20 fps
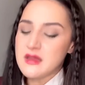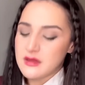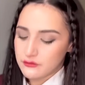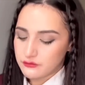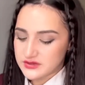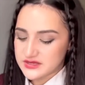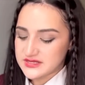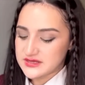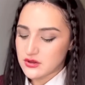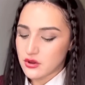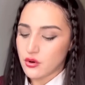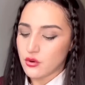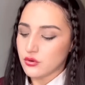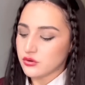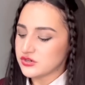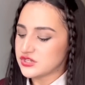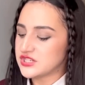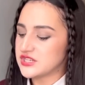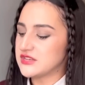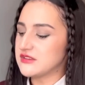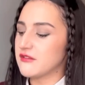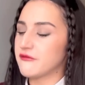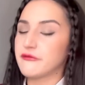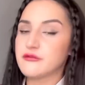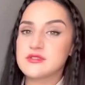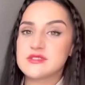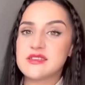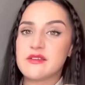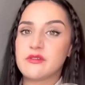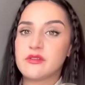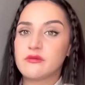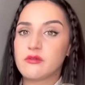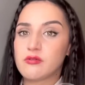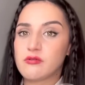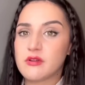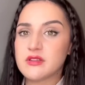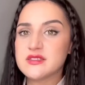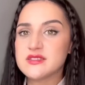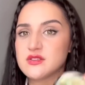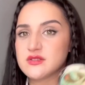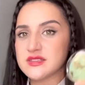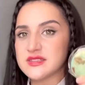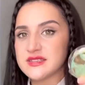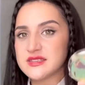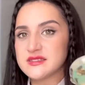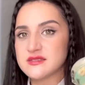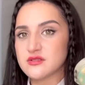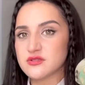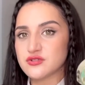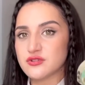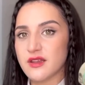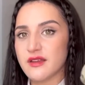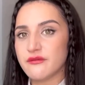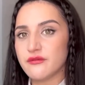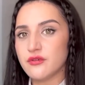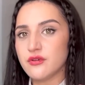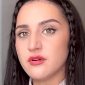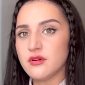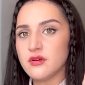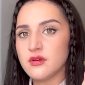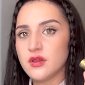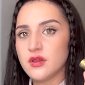with the OG 4711. So this is the travel,